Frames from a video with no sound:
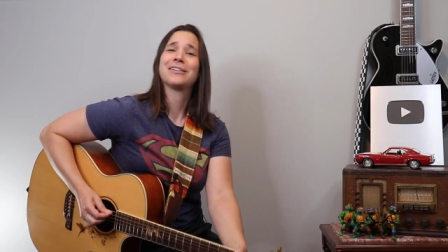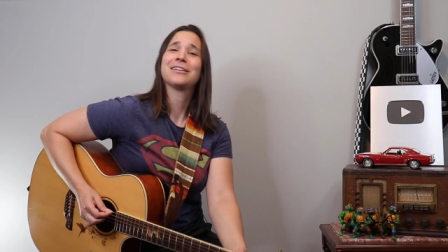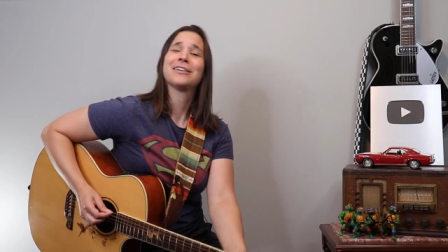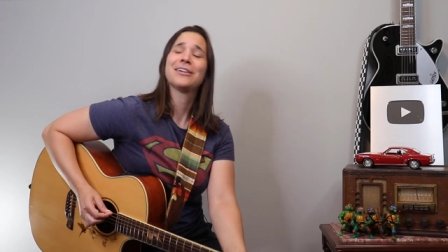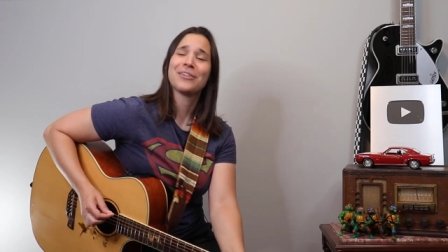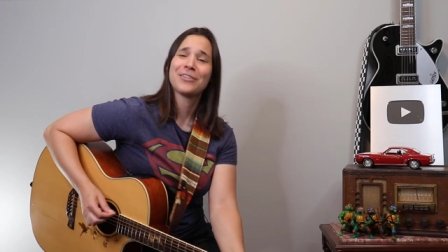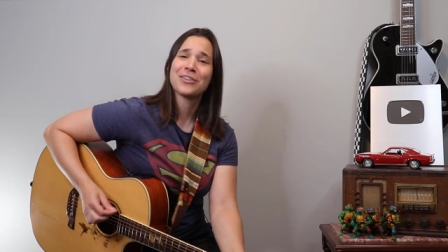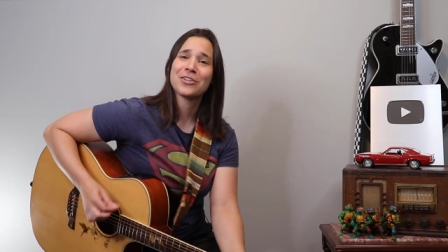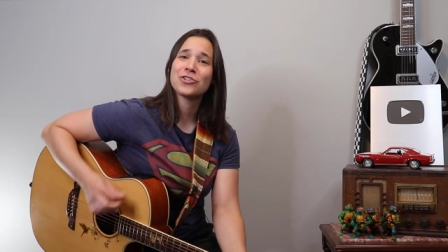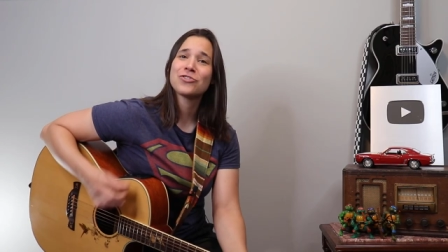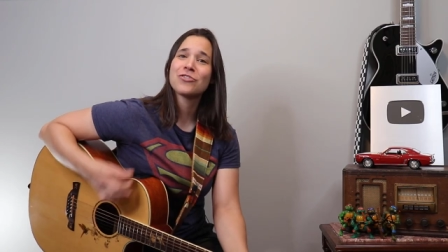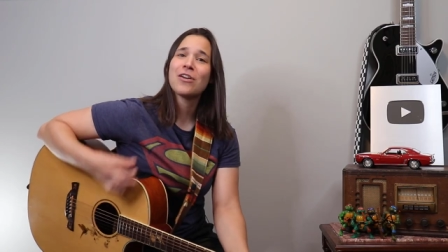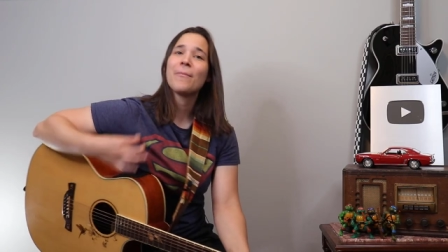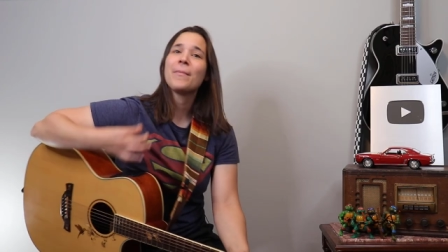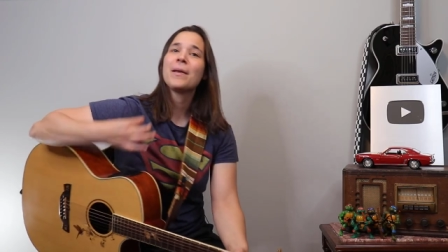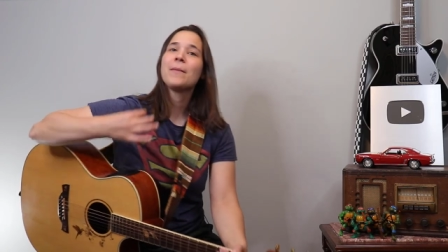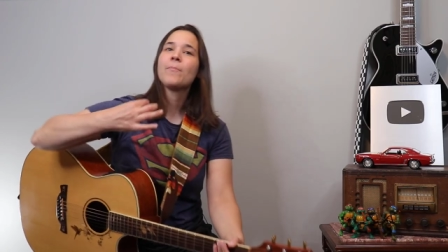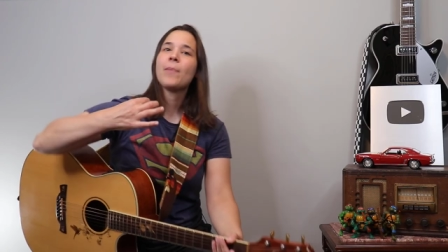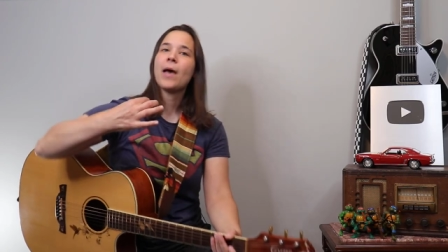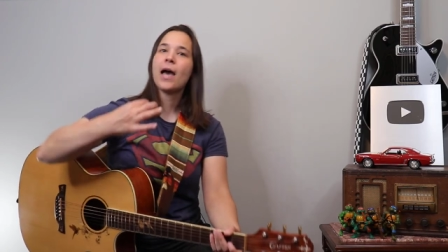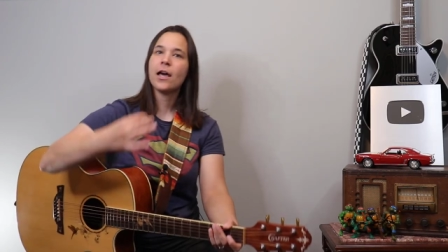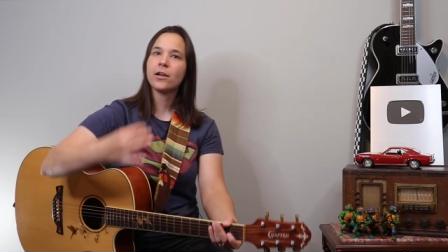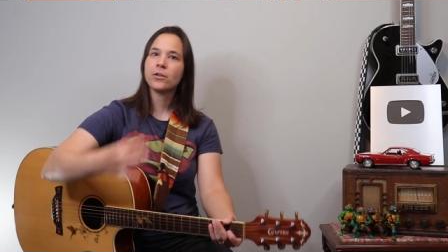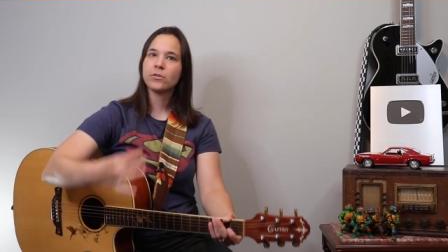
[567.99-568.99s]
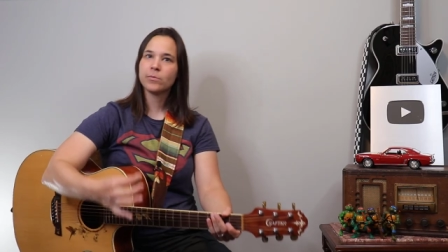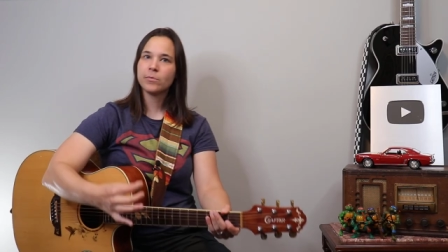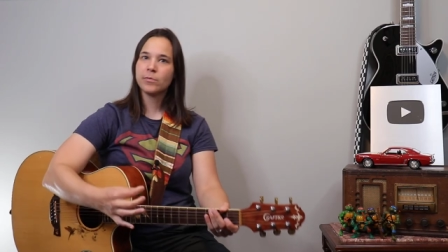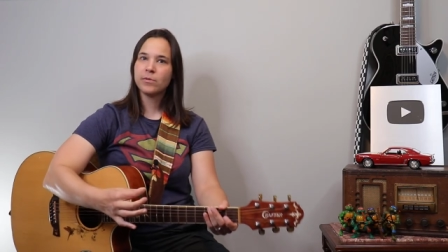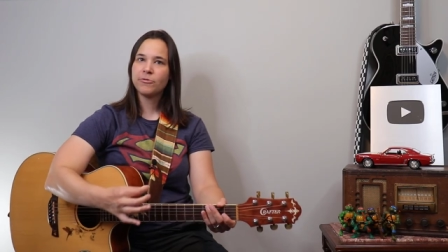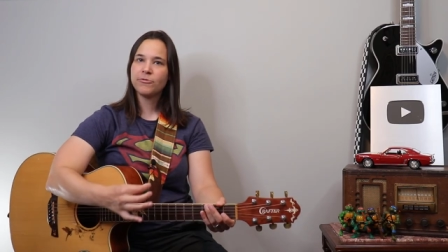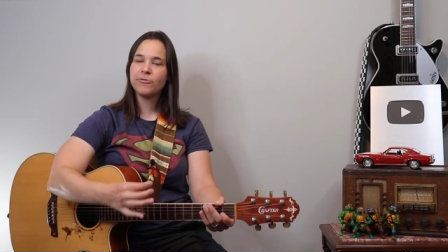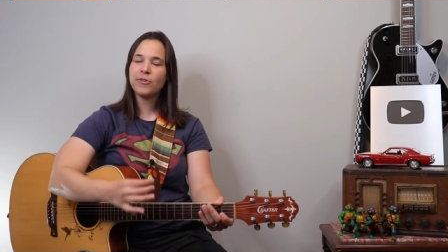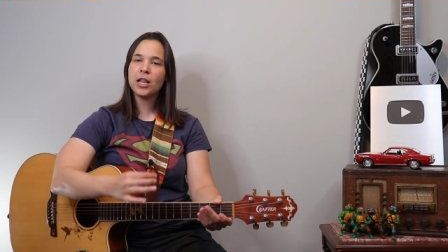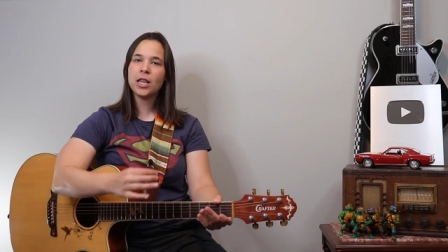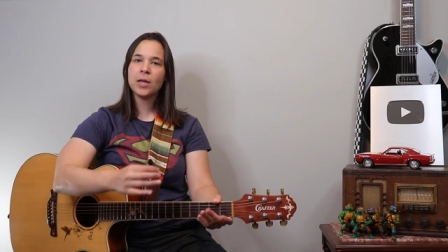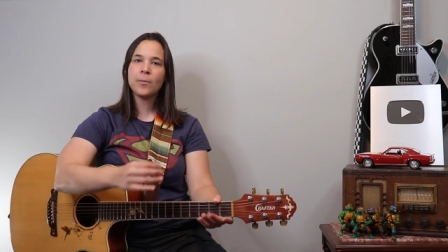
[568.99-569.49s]
you know, the strumming pattern
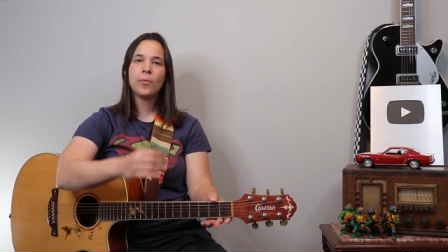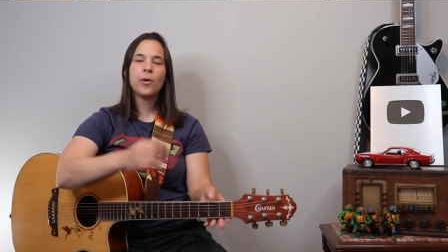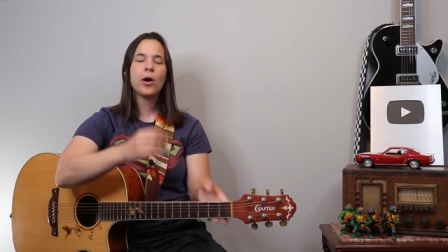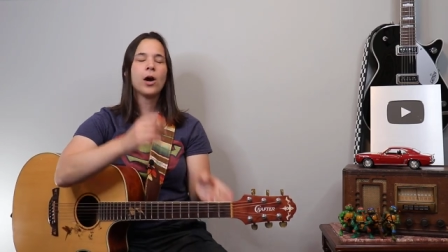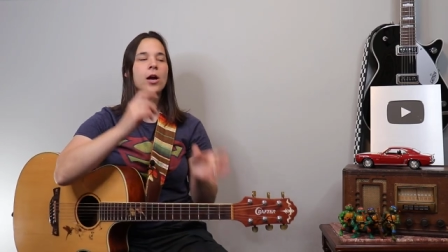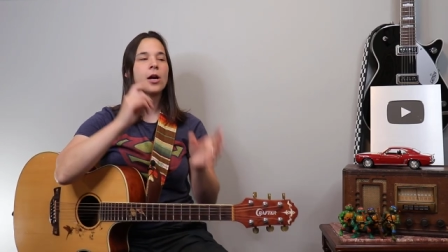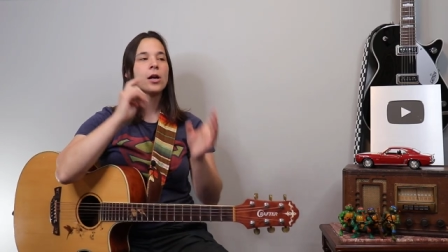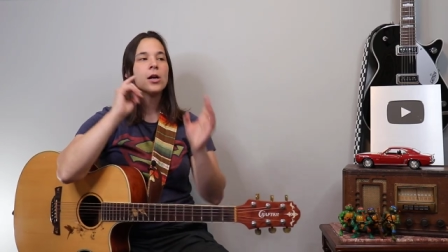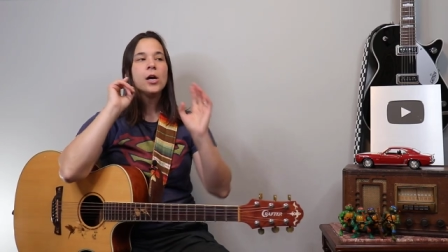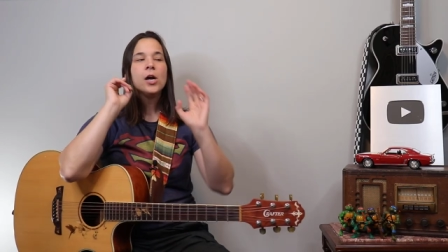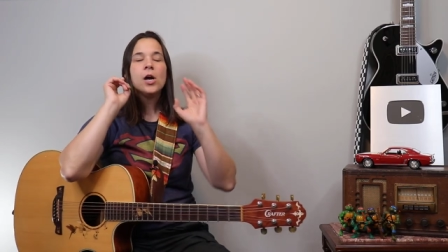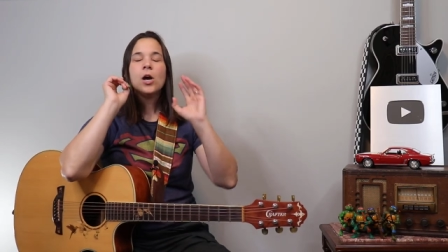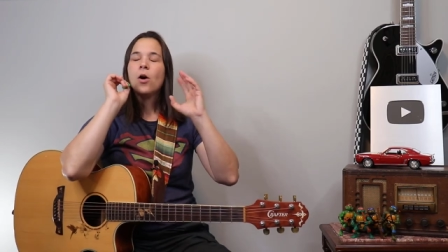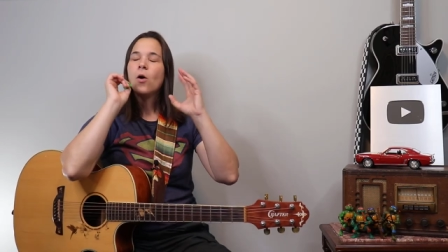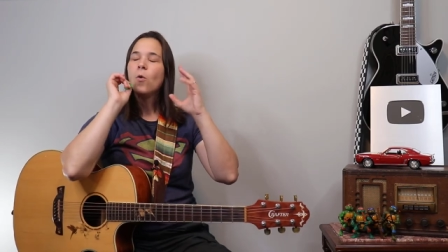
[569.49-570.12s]
would fall apart.